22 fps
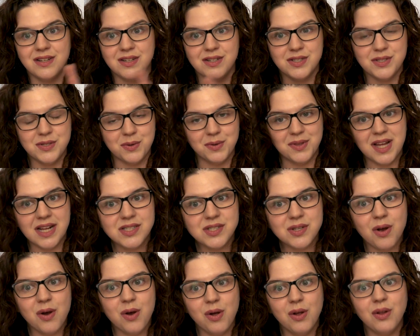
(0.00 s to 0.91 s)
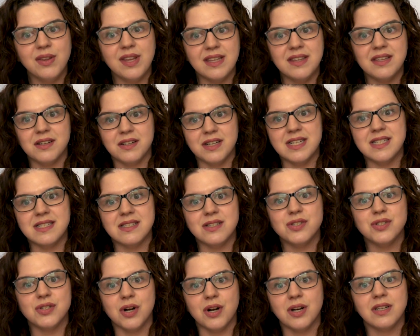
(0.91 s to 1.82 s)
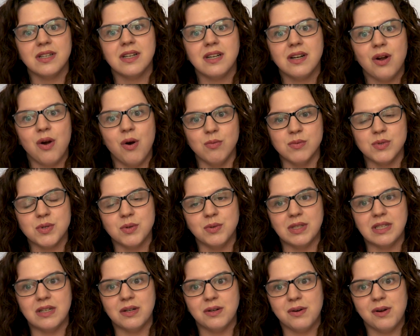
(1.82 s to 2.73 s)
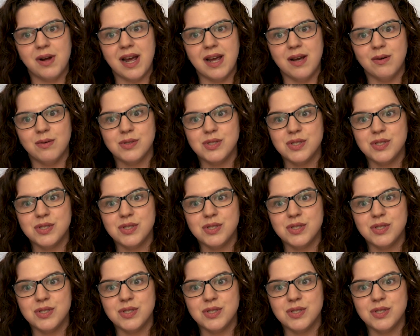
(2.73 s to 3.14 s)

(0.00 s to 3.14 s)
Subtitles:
So that's all that there is to start homeschooling in Ohio.